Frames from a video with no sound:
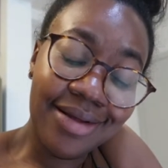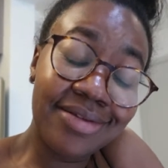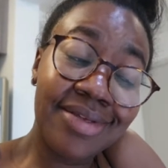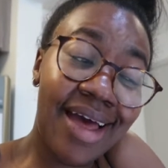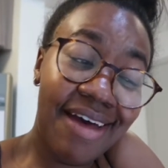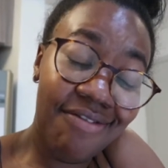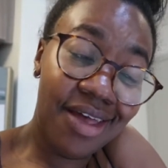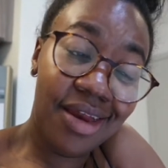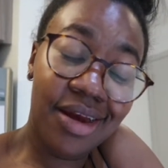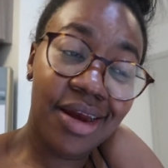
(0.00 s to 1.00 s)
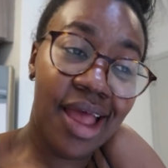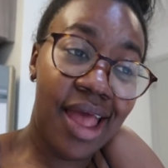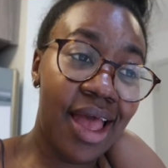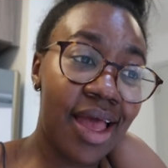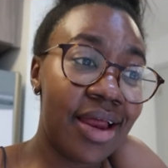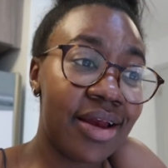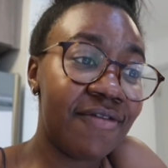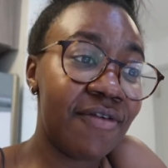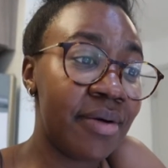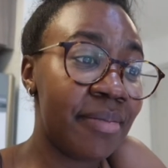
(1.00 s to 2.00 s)
into the oven and
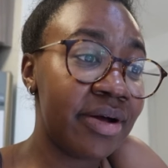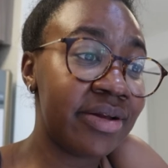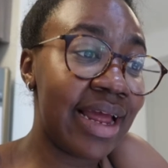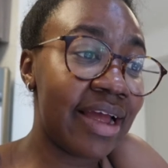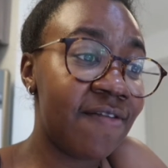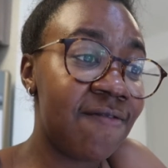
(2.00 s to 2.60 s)
for about like